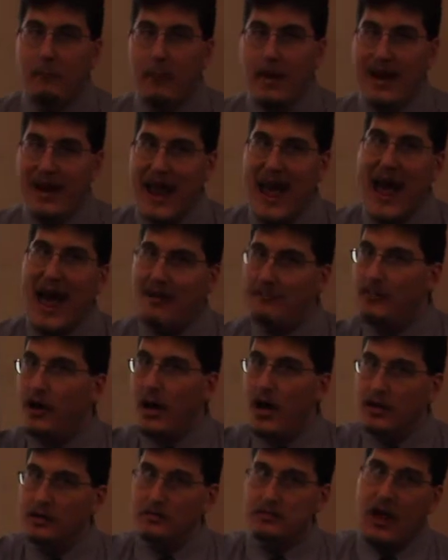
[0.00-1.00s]
might have
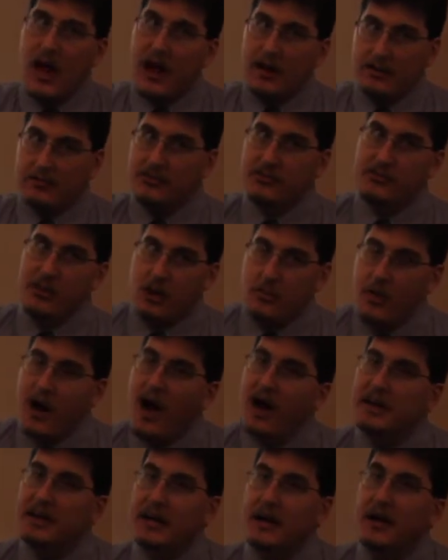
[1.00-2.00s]
a lot of
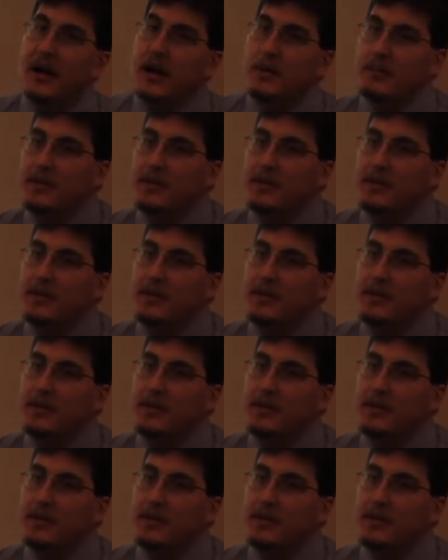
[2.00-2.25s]
stomata